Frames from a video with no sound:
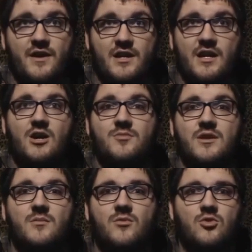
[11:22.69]
I could
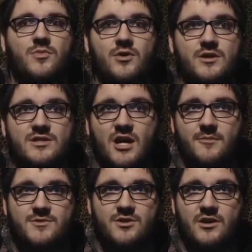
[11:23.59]
help get more
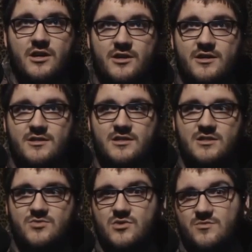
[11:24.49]
Pokestops in our area
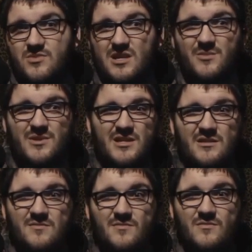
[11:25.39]
since we're
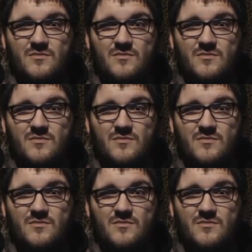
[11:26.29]
limited.